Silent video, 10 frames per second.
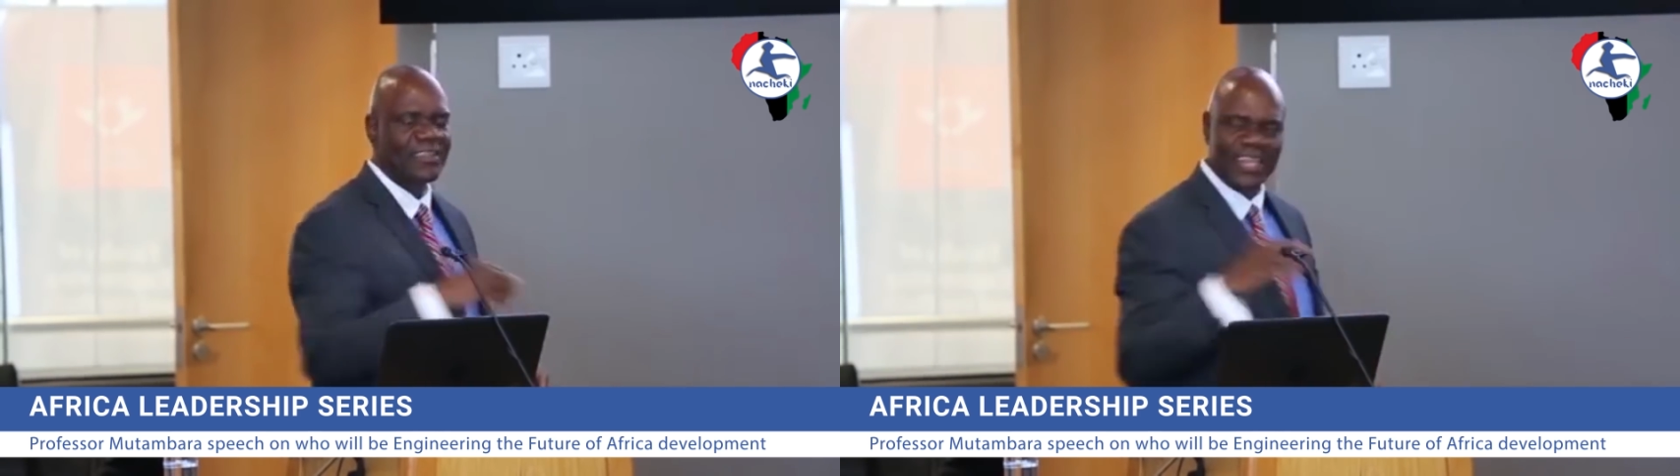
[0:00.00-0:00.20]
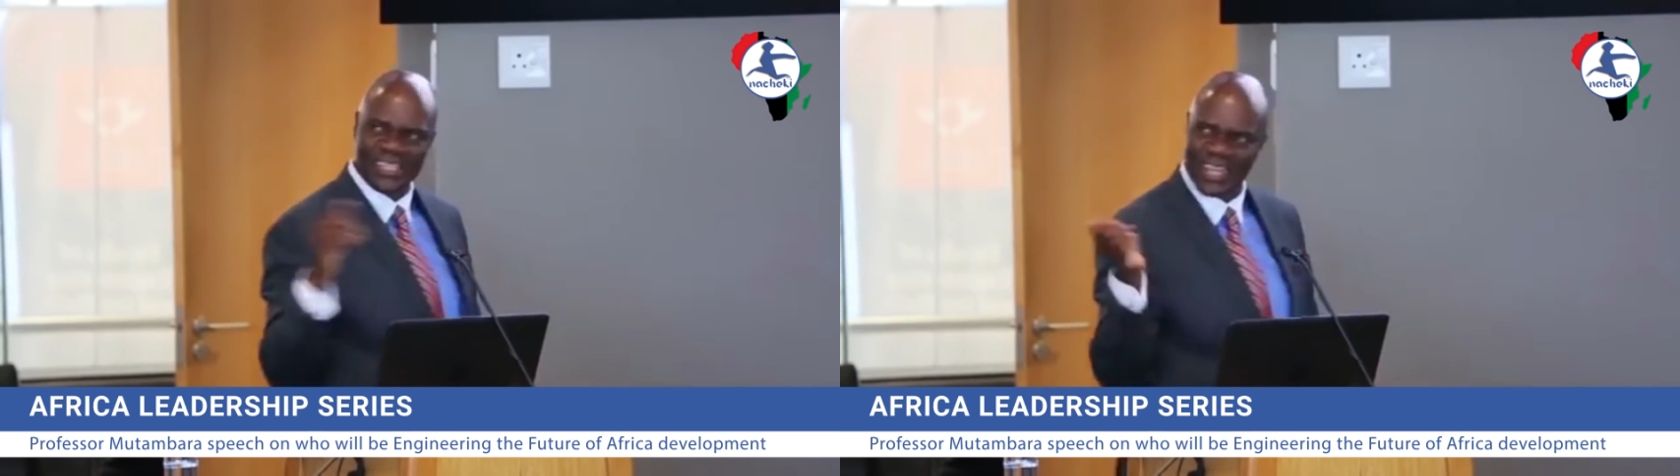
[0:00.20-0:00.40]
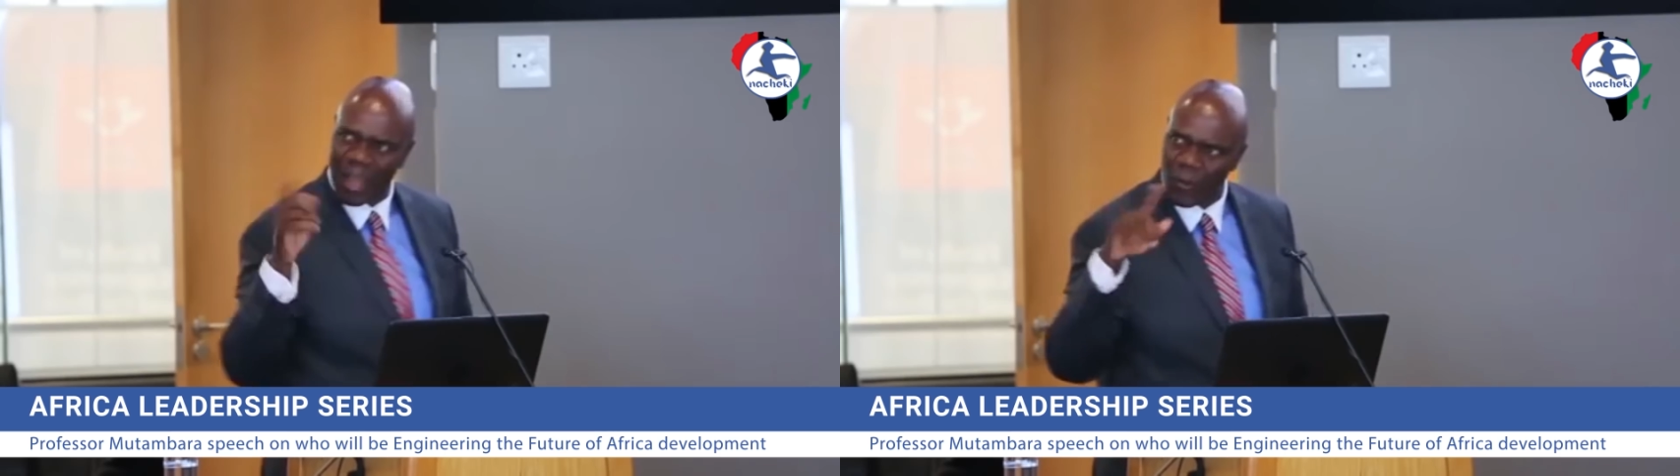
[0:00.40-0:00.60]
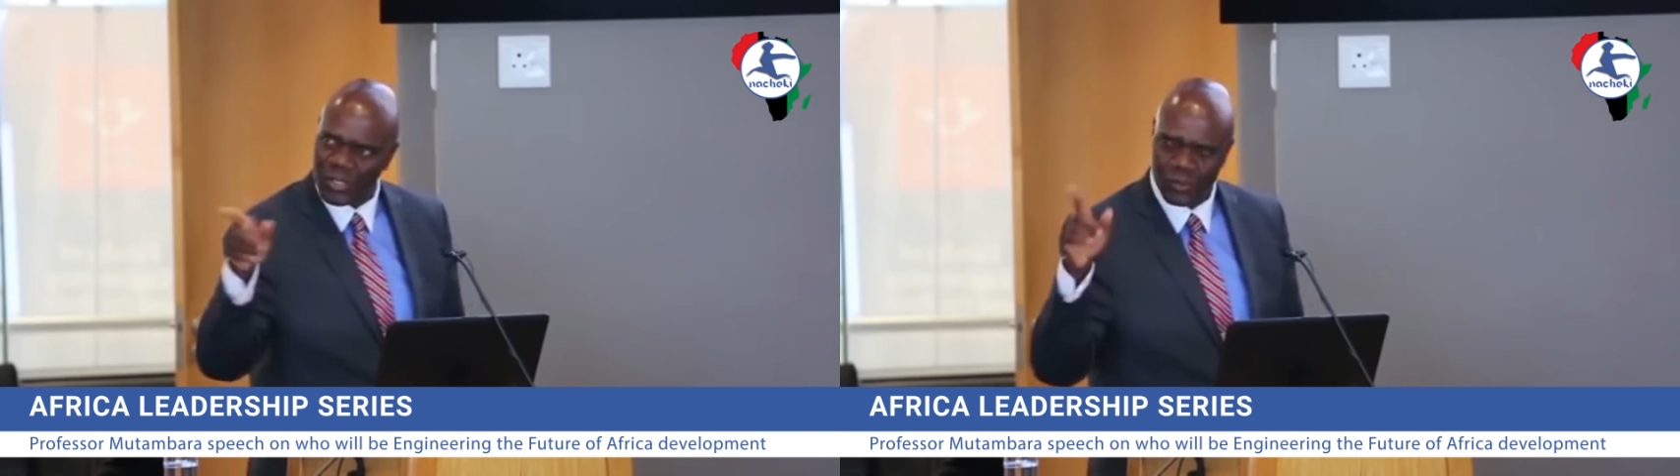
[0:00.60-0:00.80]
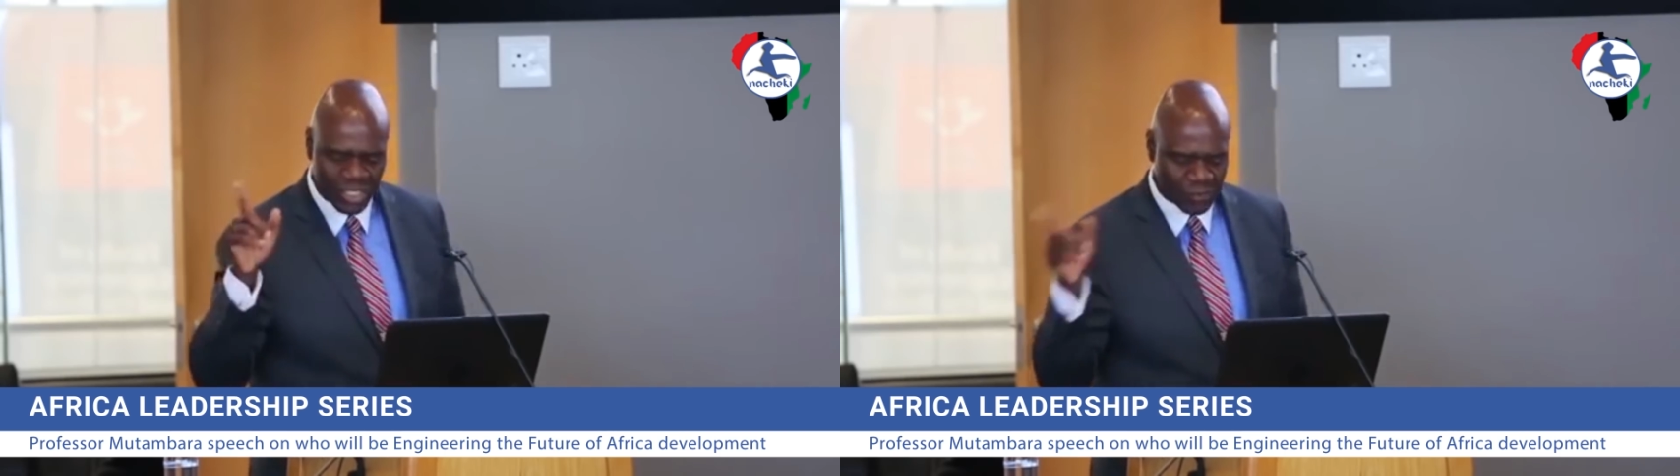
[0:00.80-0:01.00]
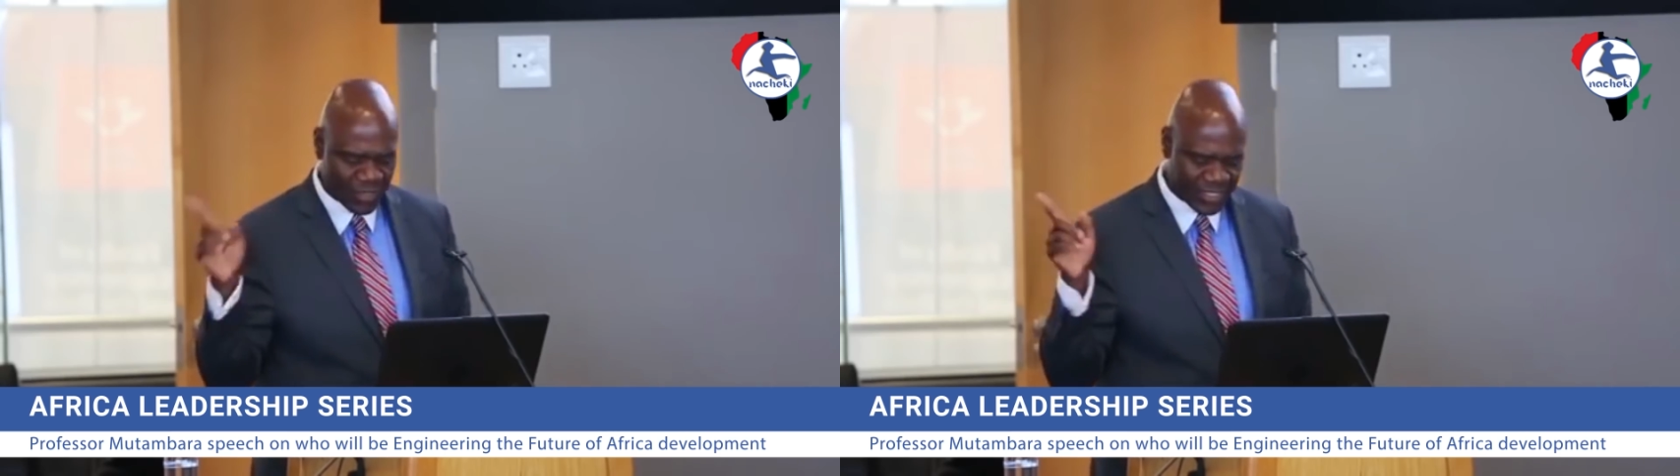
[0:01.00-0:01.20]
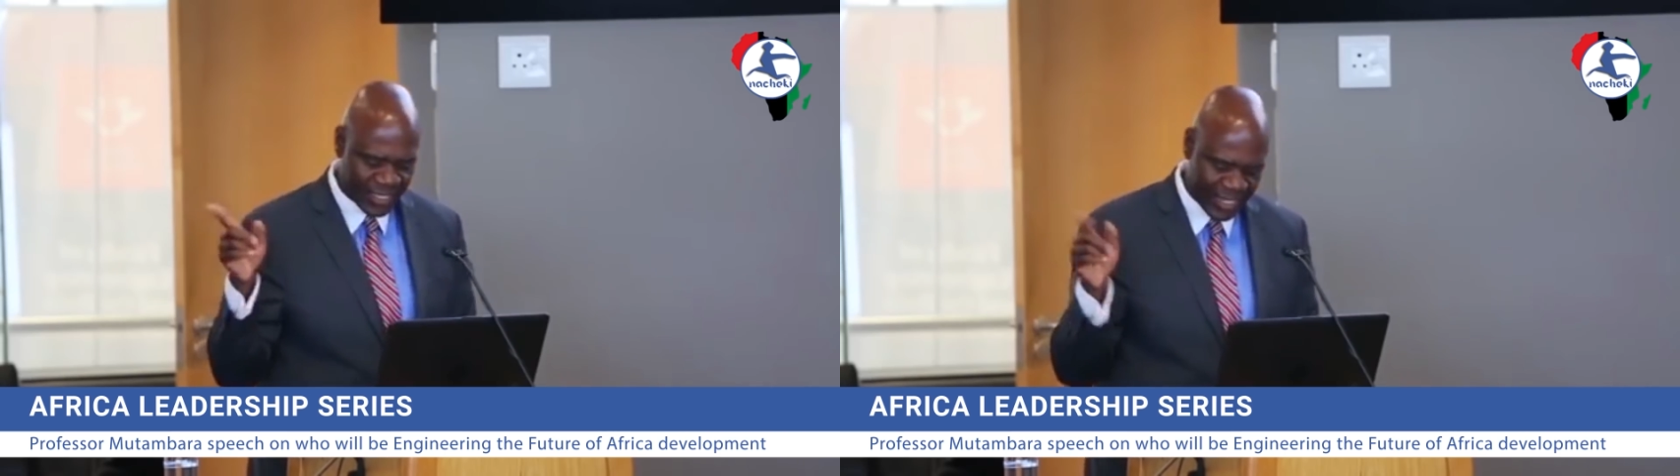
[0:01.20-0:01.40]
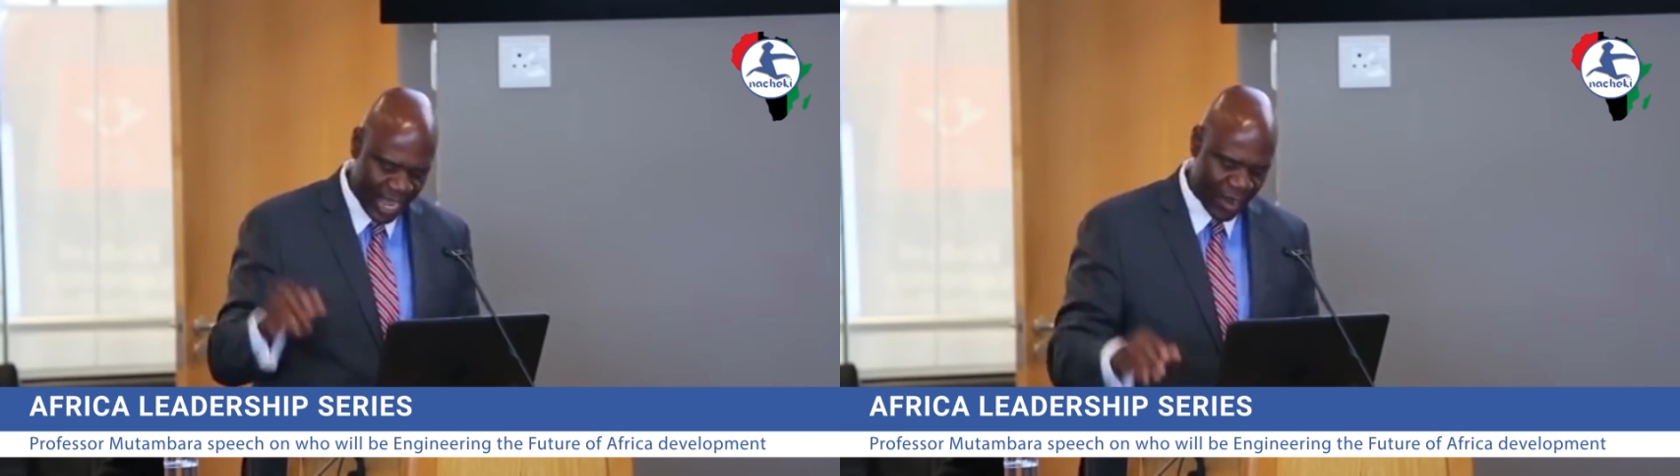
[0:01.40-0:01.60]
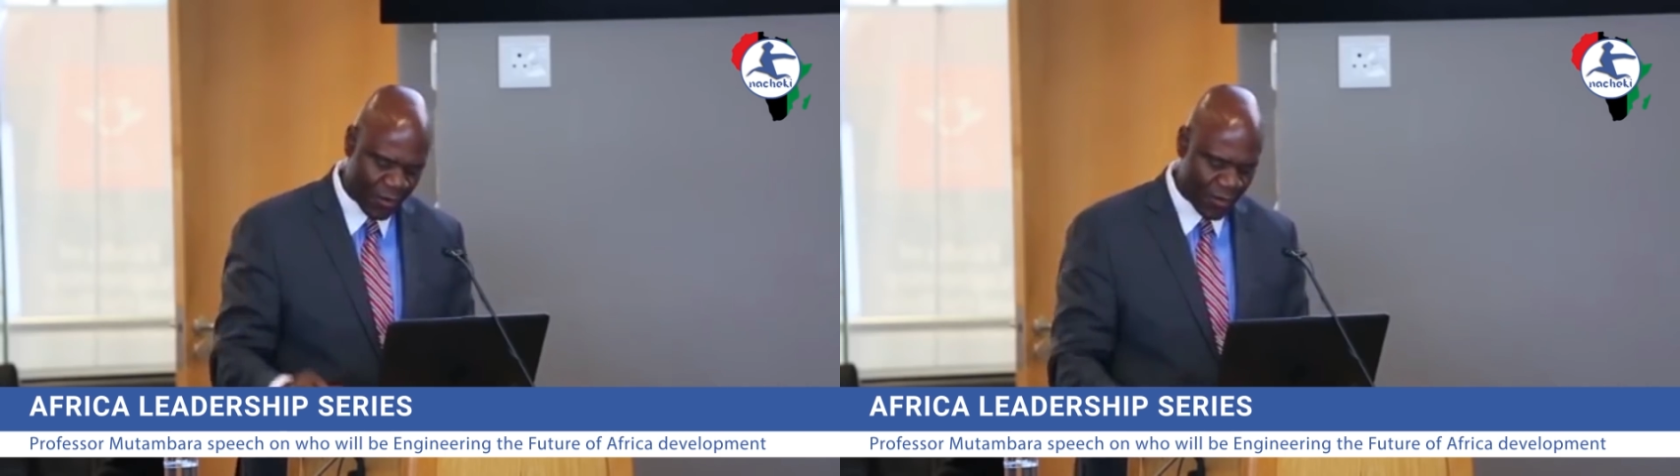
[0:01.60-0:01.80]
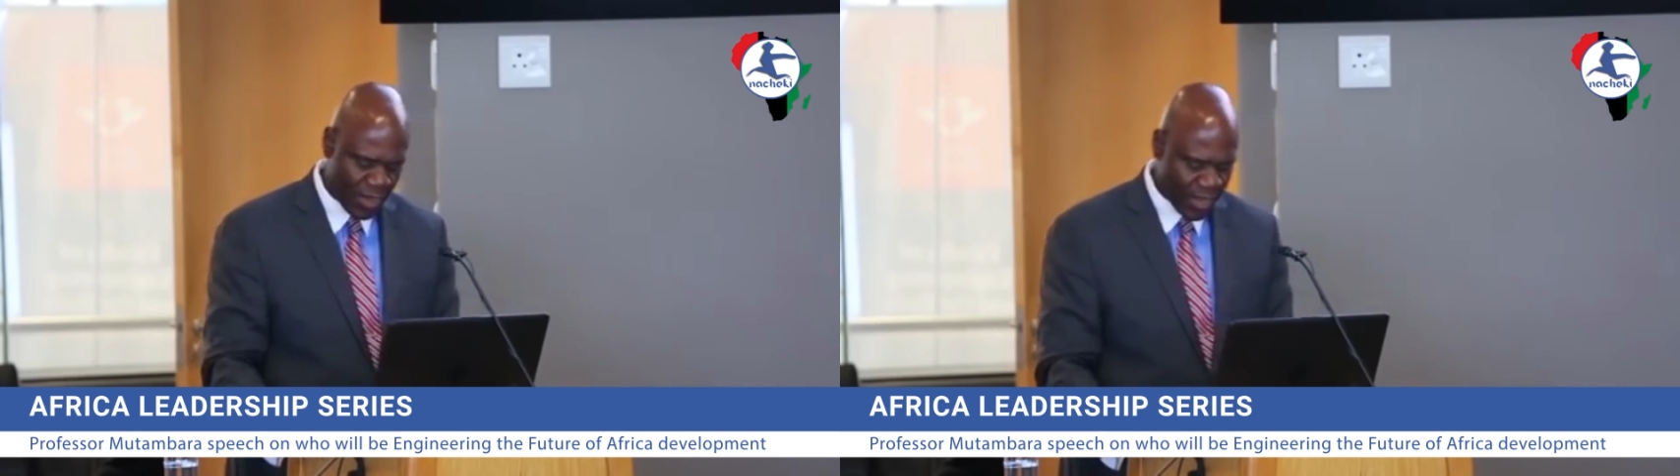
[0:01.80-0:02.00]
That's the language which is missing now,